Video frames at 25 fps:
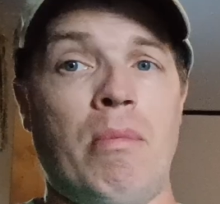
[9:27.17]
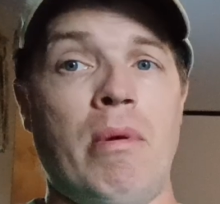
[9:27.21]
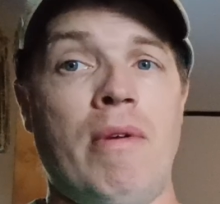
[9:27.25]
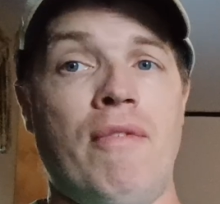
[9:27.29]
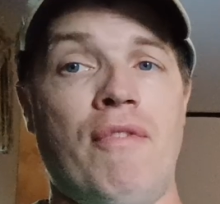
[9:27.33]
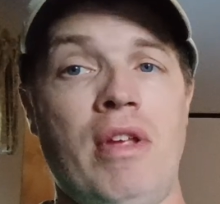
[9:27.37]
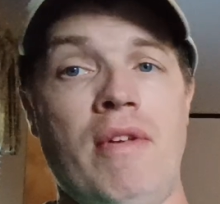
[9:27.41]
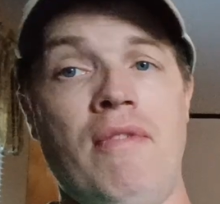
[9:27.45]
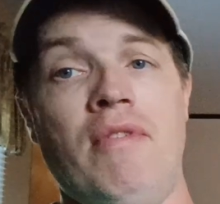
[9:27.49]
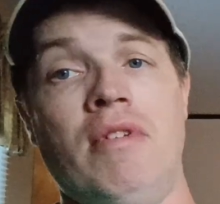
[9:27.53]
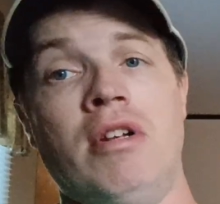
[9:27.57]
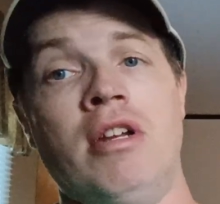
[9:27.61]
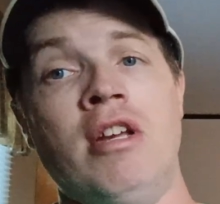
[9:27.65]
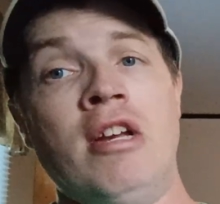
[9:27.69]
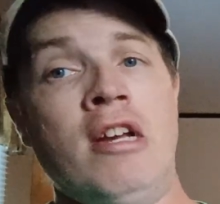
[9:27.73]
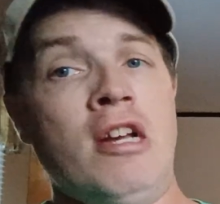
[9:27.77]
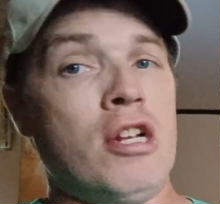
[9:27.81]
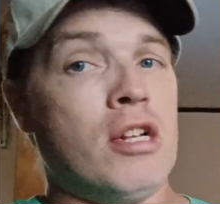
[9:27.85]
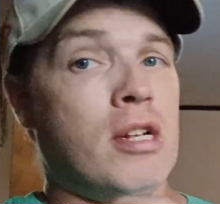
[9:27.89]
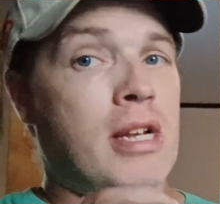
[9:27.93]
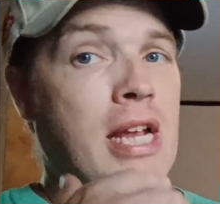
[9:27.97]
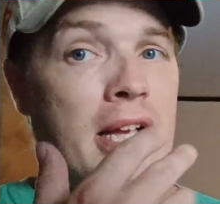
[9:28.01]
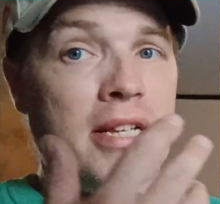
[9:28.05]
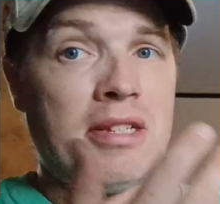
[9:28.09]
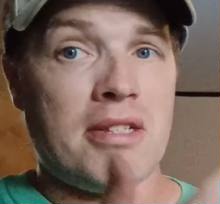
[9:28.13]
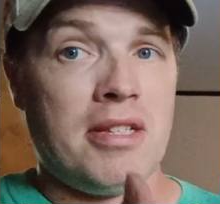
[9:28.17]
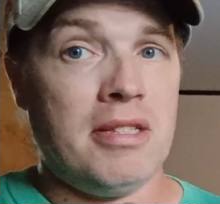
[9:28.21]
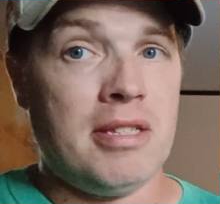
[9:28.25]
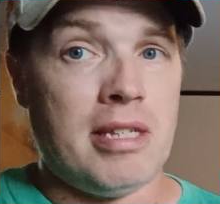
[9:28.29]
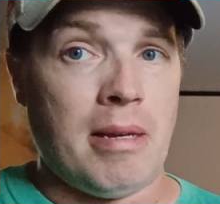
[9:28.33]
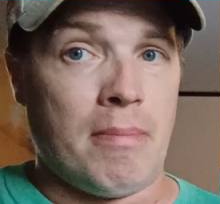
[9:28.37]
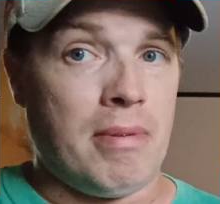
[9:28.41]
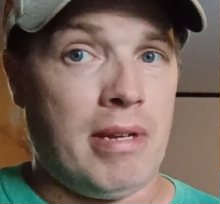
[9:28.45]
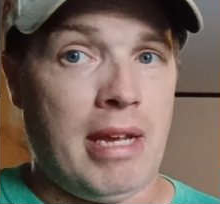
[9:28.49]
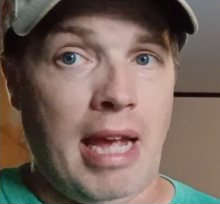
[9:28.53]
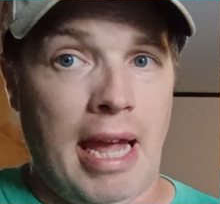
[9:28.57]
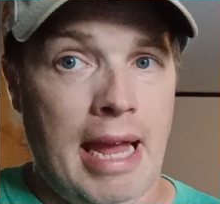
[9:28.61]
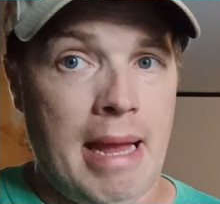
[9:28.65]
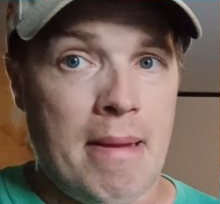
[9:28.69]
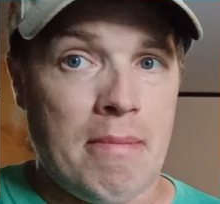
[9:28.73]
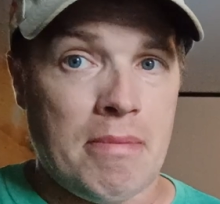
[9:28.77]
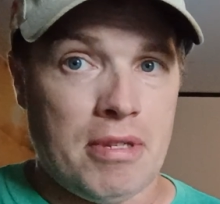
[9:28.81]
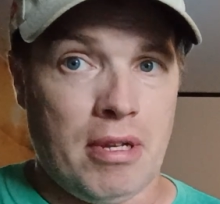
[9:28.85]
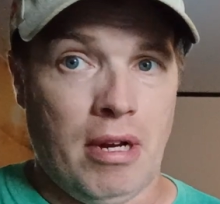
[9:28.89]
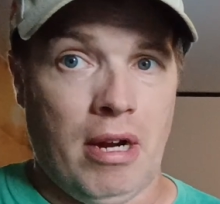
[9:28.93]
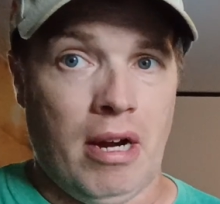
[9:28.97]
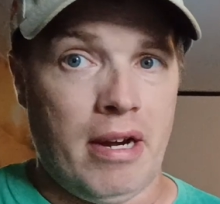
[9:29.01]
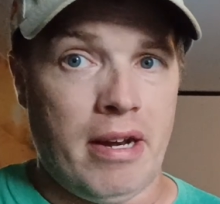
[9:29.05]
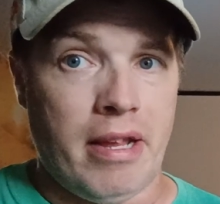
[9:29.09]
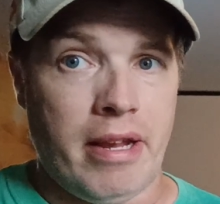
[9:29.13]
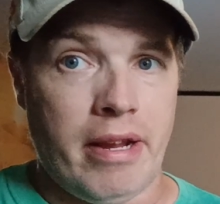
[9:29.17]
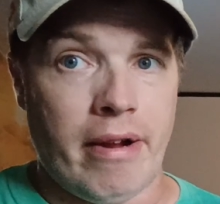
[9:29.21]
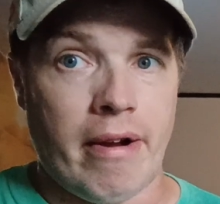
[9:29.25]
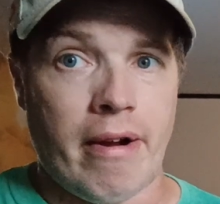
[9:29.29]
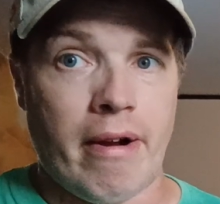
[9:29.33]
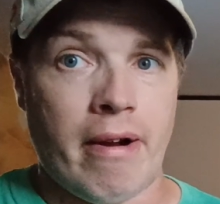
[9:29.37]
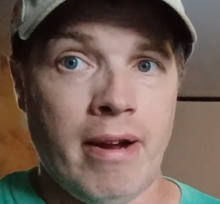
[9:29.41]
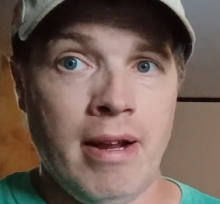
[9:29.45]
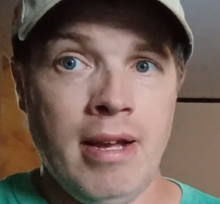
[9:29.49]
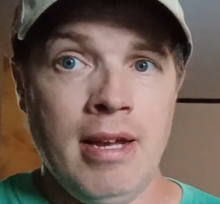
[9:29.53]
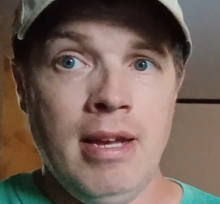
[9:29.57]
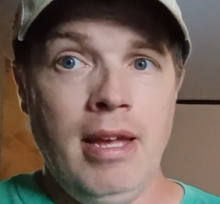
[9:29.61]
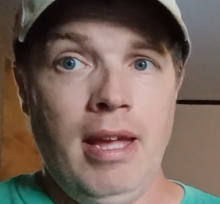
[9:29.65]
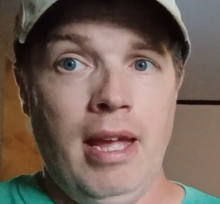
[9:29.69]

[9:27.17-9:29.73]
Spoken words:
We've even tested some games on here,